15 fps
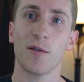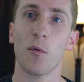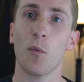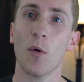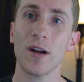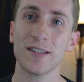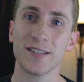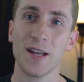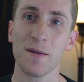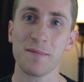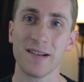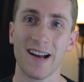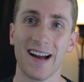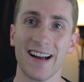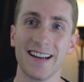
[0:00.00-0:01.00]
What's
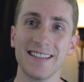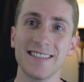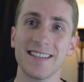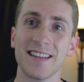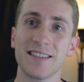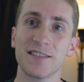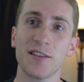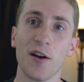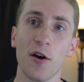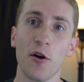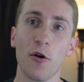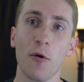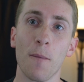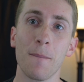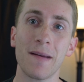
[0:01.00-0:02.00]
up, guys?
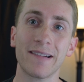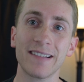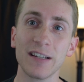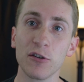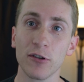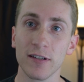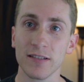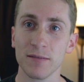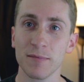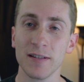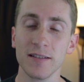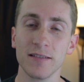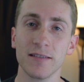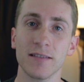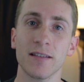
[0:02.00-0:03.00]
So Merry
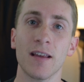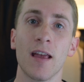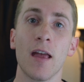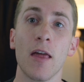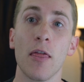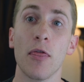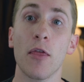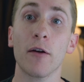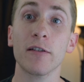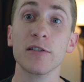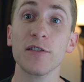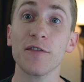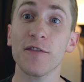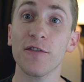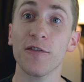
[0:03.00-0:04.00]
Christmas. There
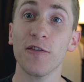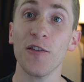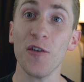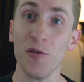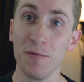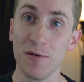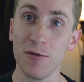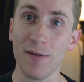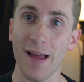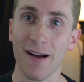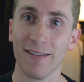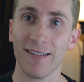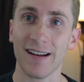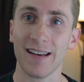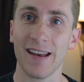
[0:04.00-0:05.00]
is a full moon
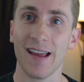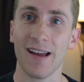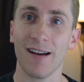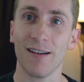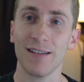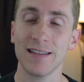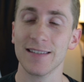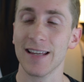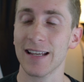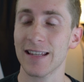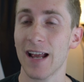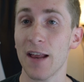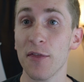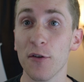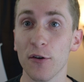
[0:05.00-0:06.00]
out right now. It's like
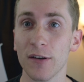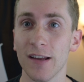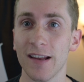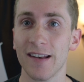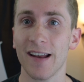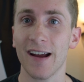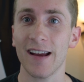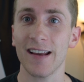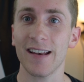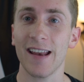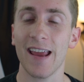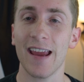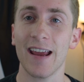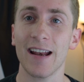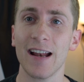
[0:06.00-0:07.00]
nine thirty at night,
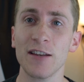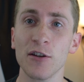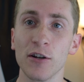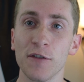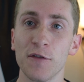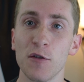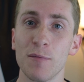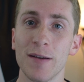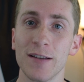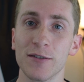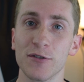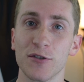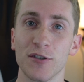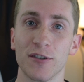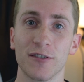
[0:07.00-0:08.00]
and I took a few
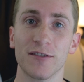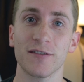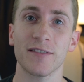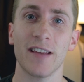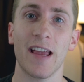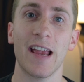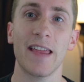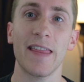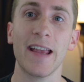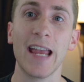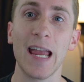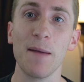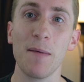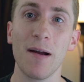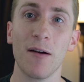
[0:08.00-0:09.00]
pictures and they
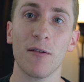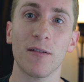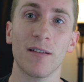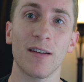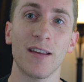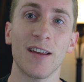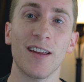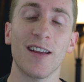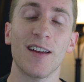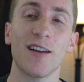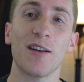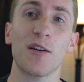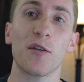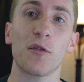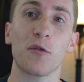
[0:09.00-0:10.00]
came out
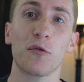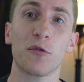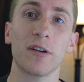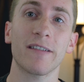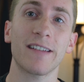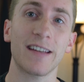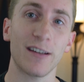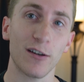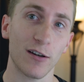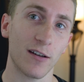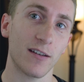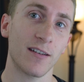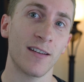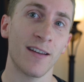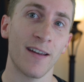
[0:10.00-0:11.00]
really
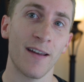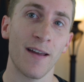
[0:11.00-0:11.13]
good.